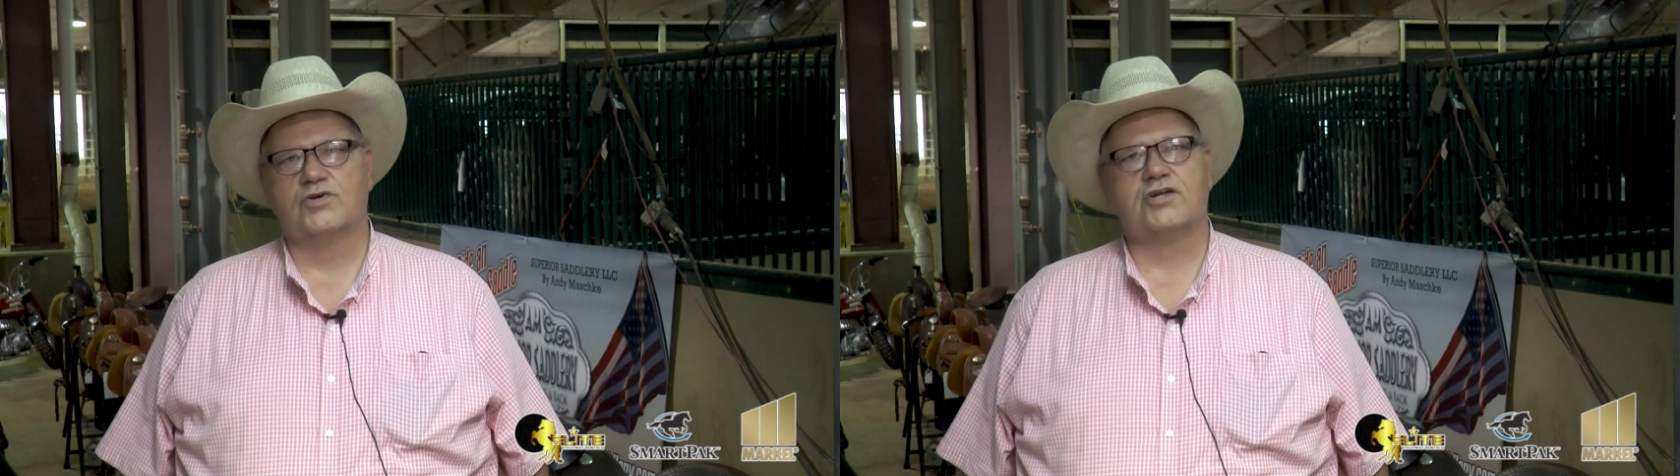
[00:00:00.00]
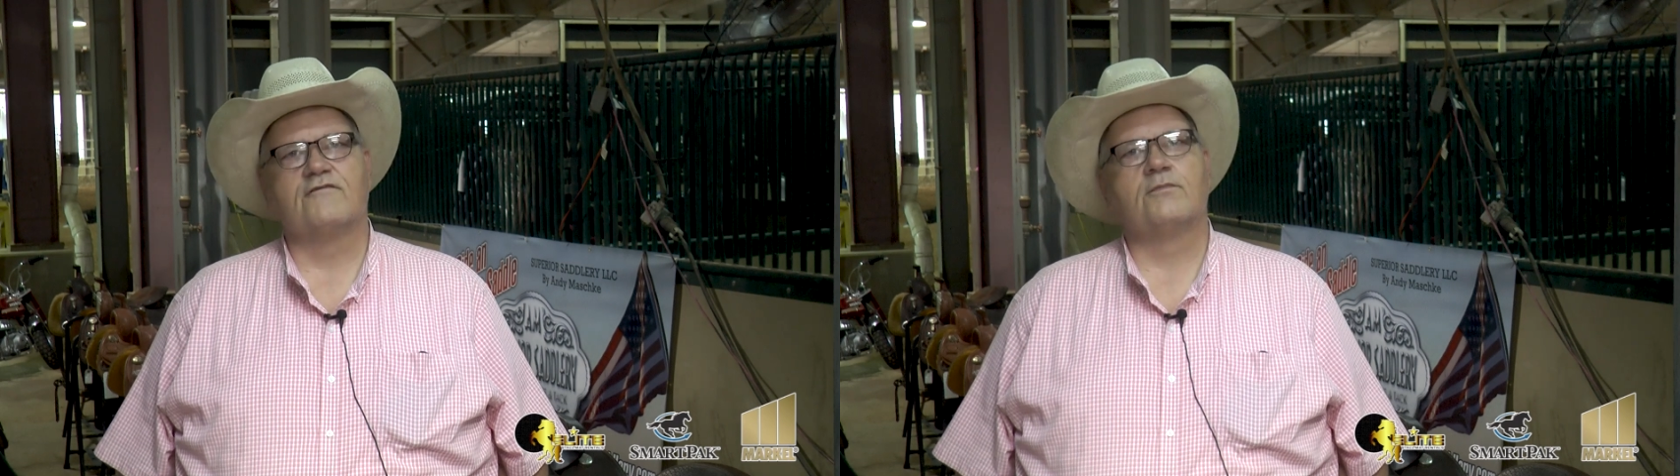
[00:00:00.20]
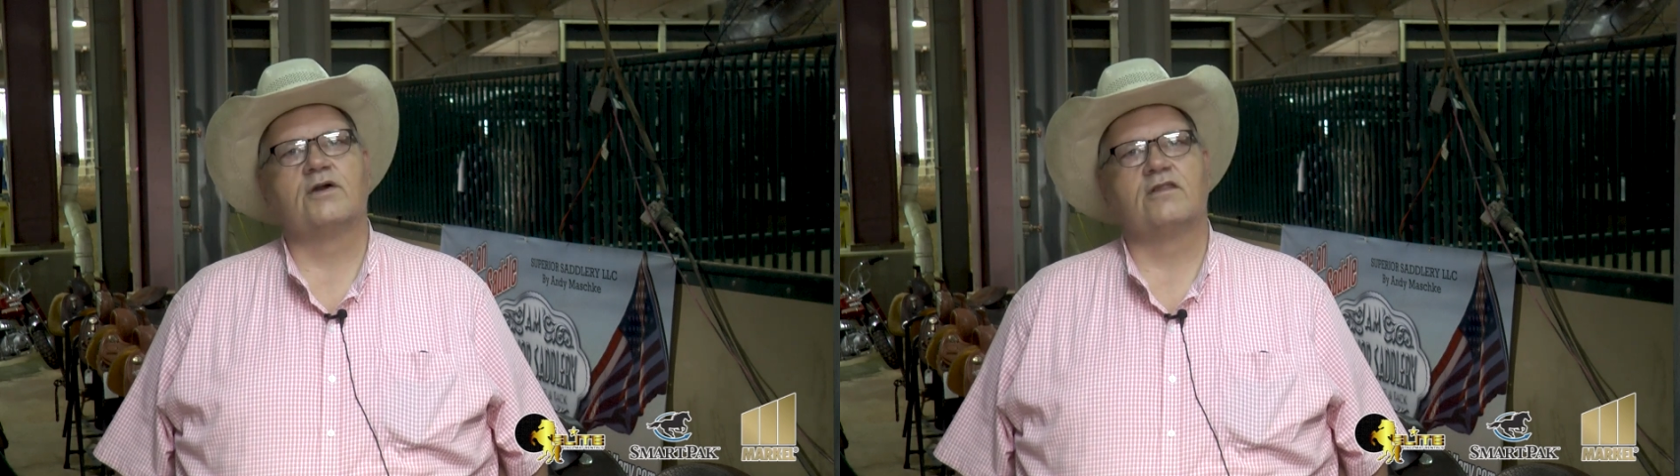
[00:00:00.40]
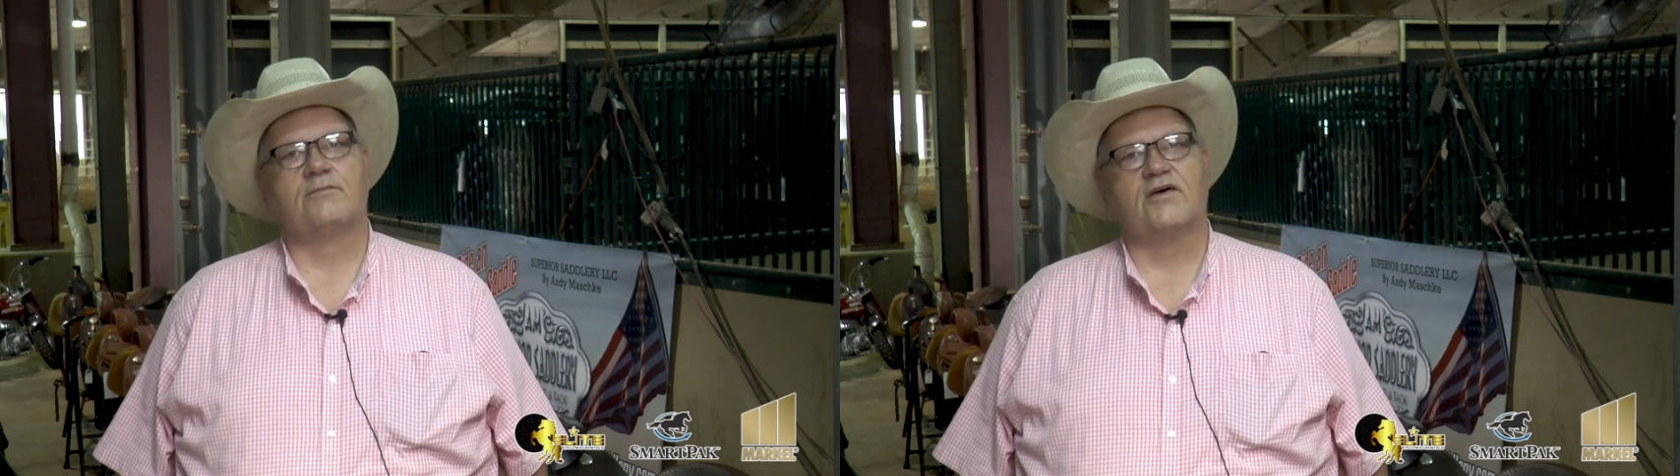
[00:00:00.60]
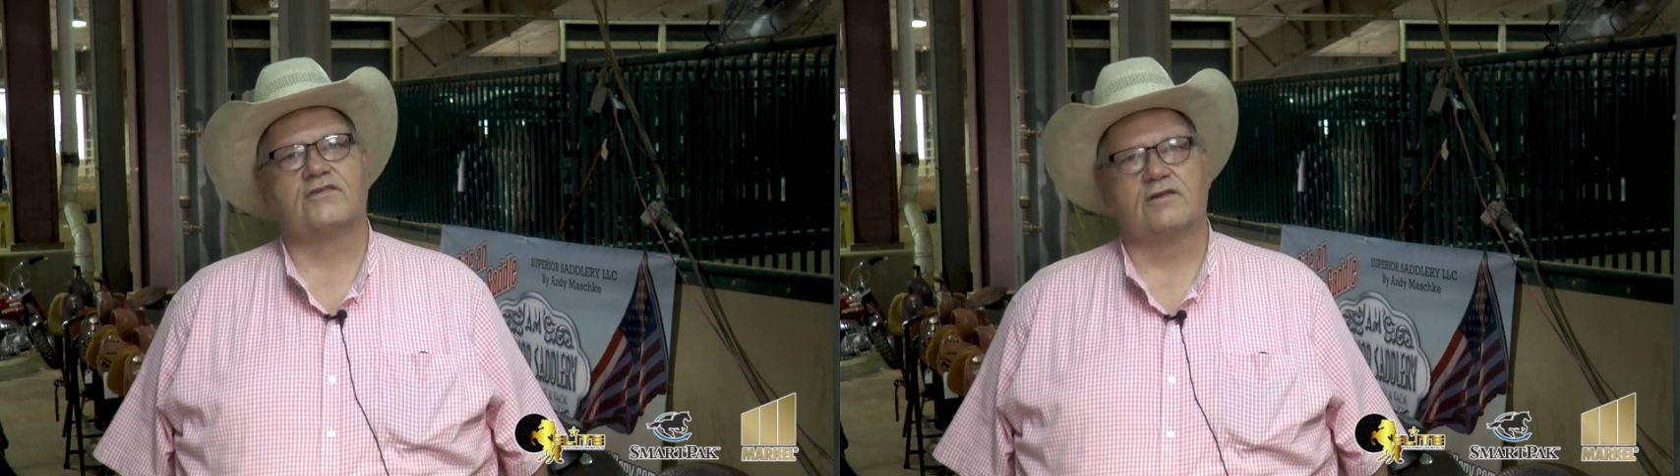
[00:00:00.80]
wish everybody the
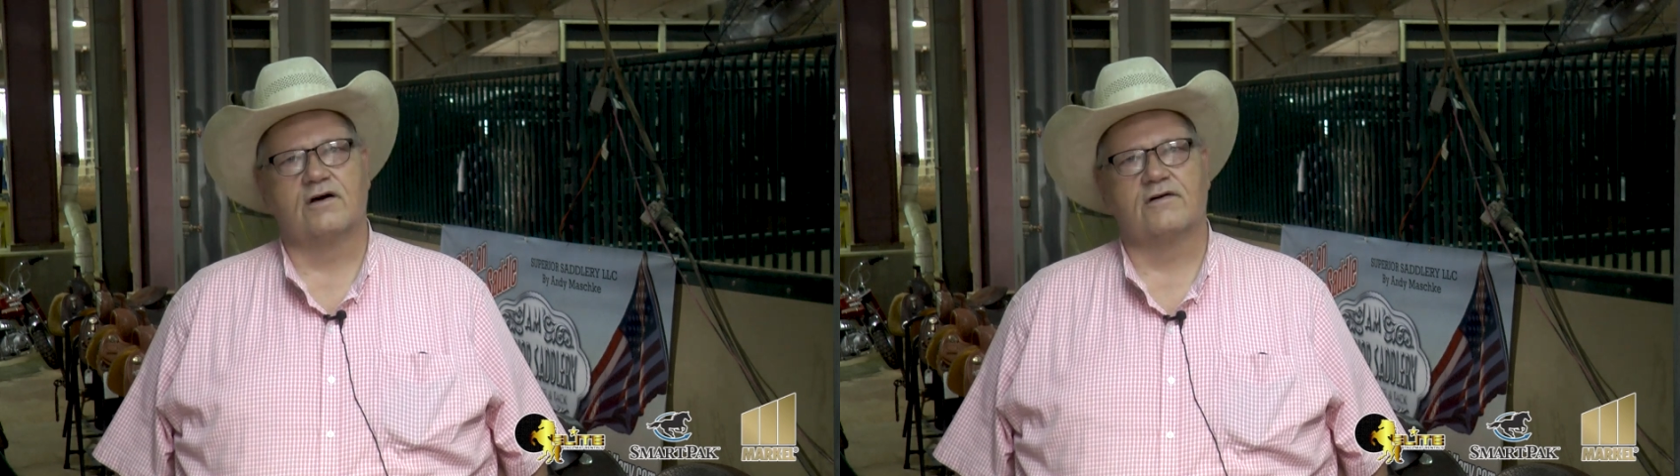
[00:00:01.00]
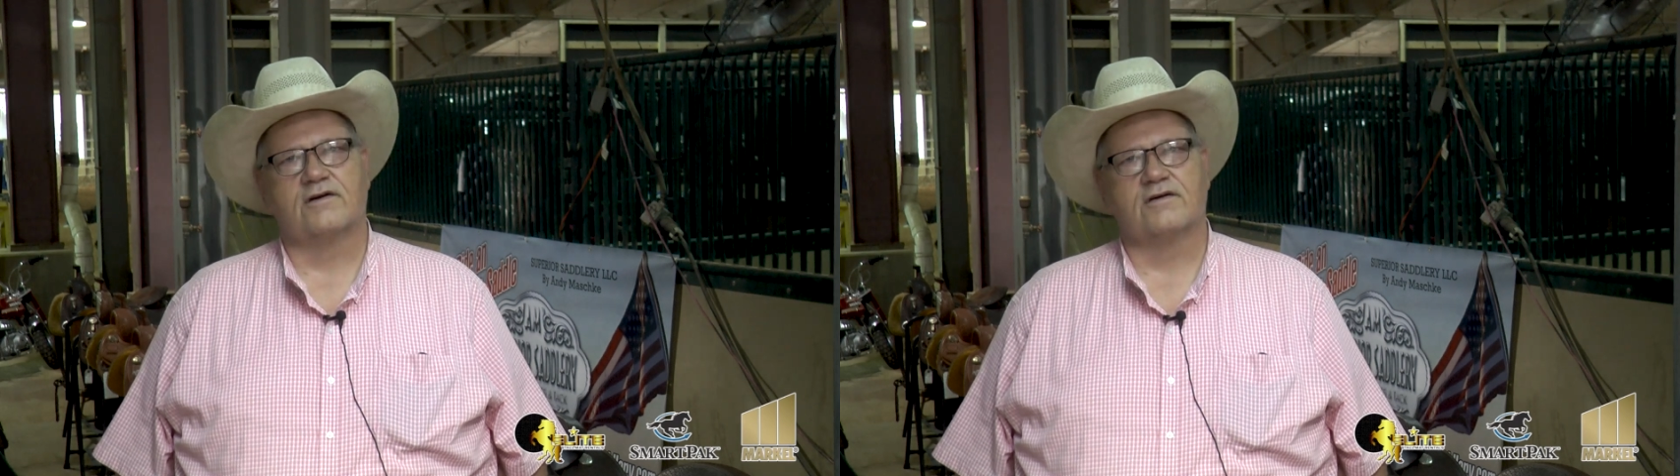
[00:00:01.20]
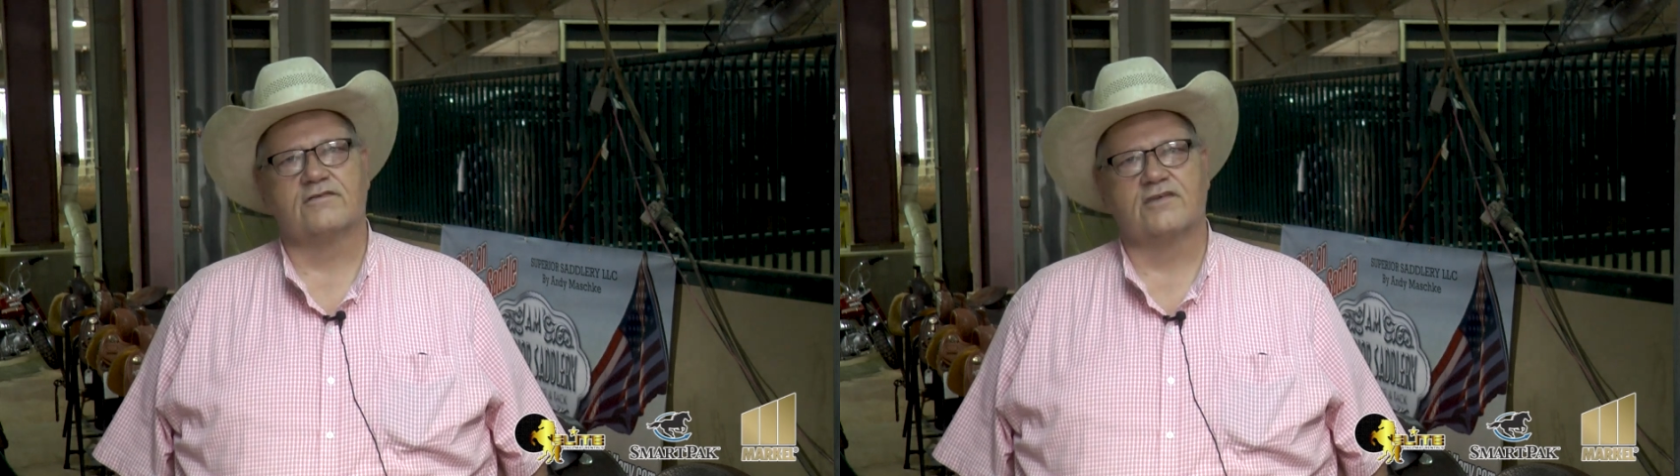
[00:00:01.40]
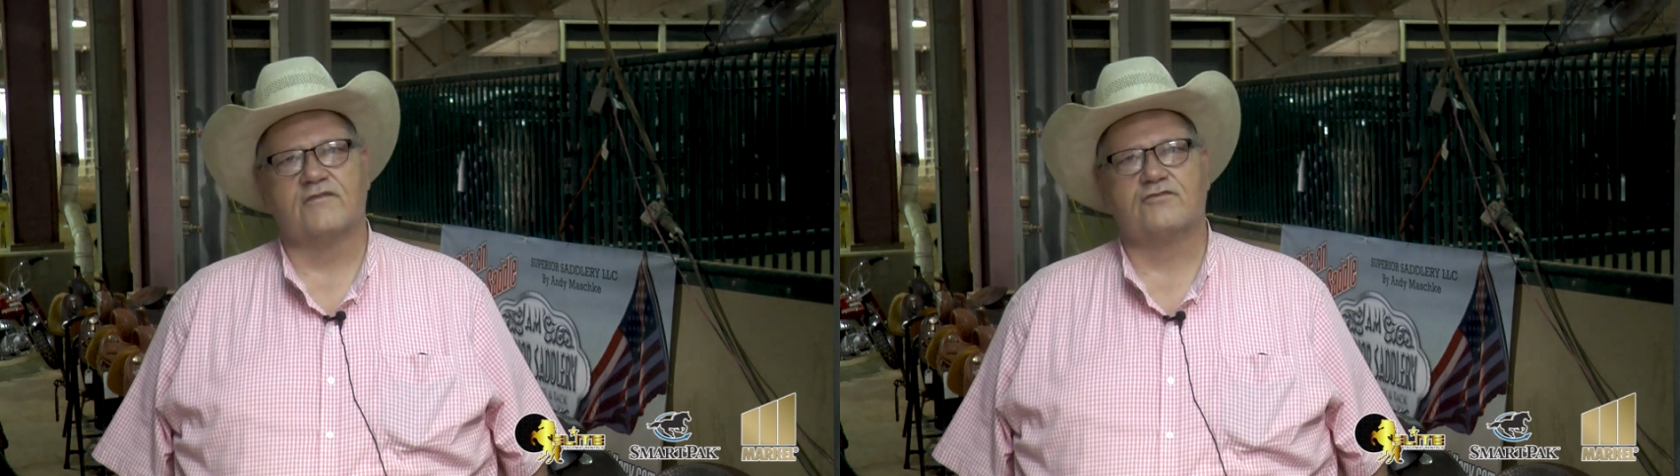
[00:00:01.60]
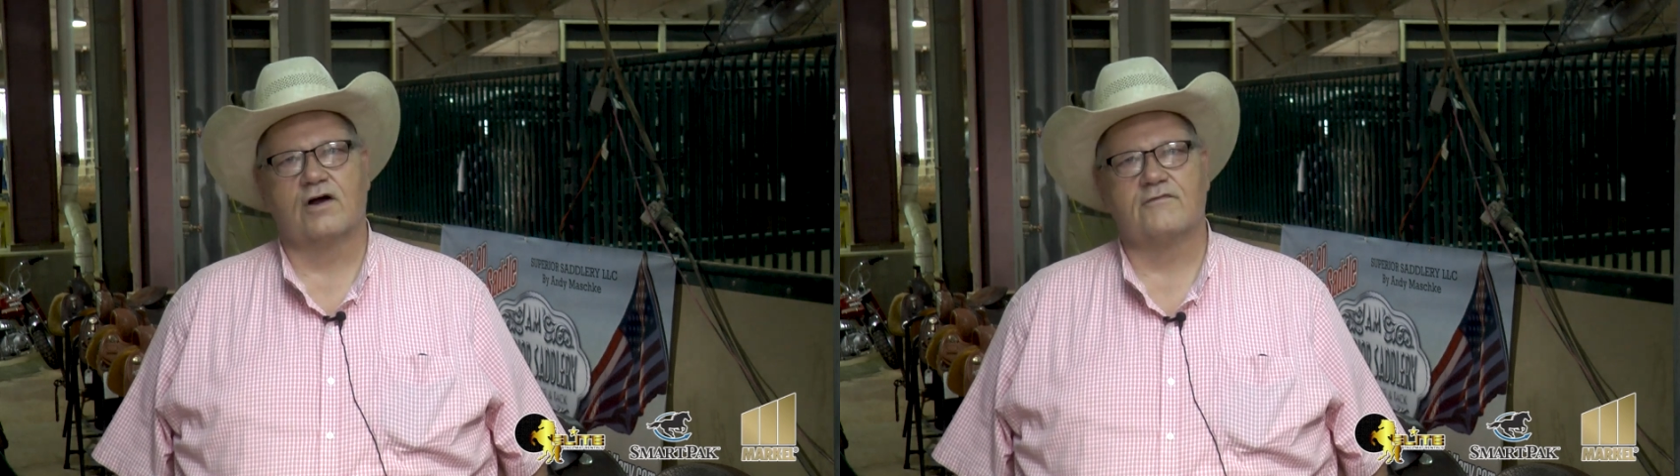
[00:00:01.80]
best of luck.
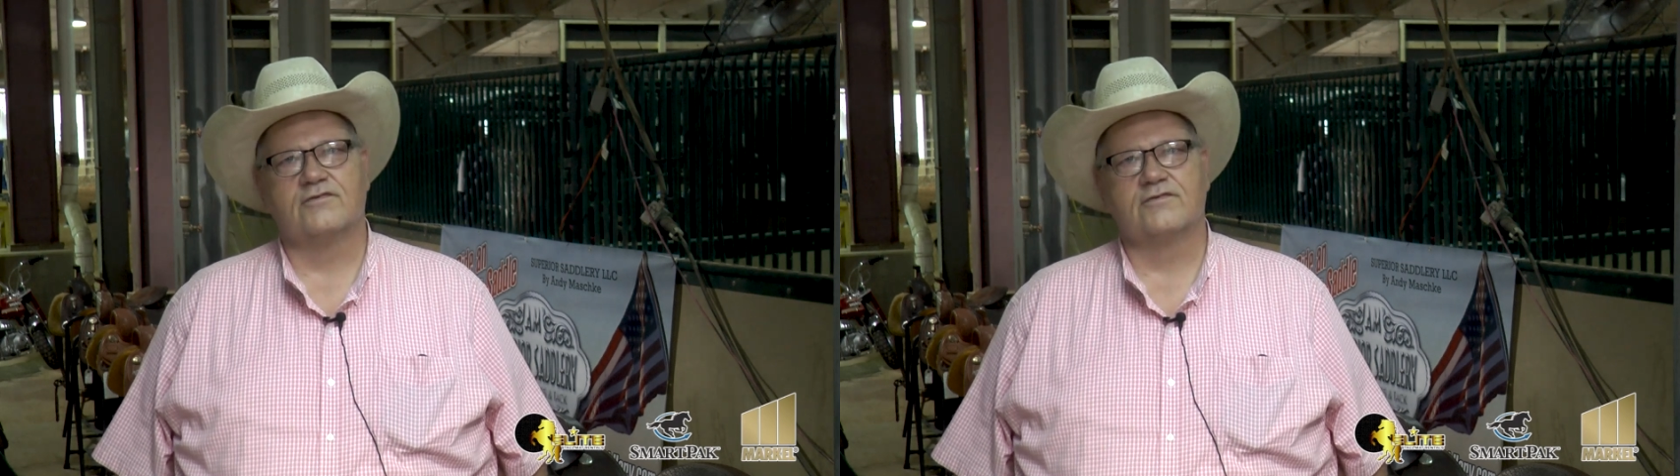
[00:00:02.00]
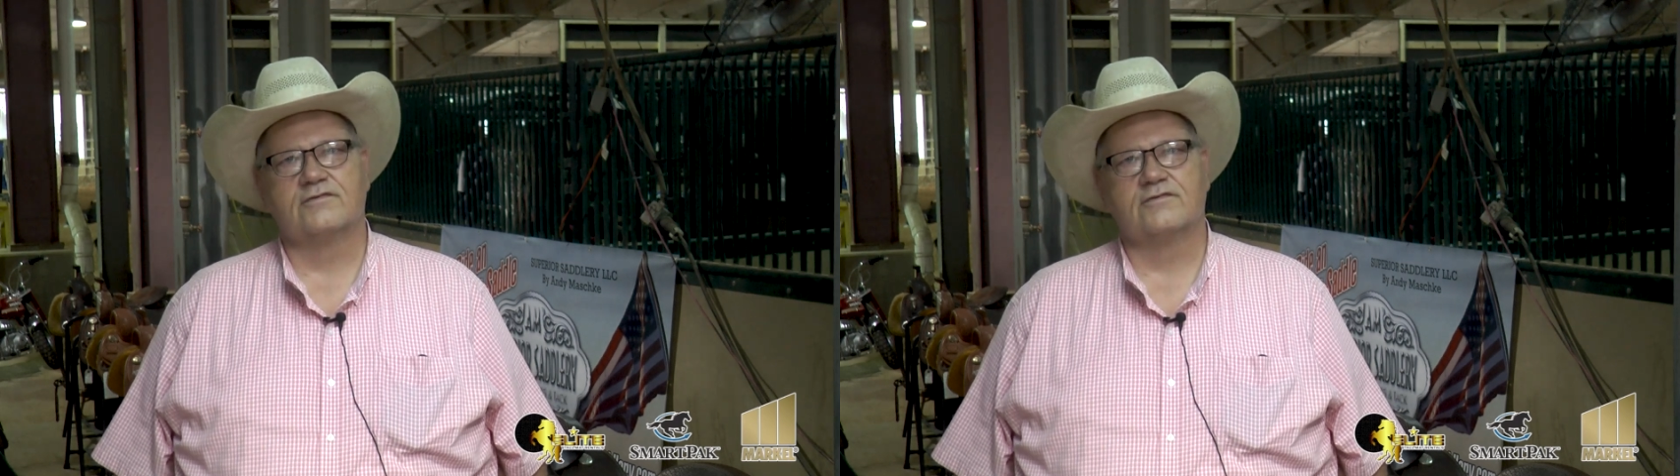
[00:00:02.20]
Safe travels.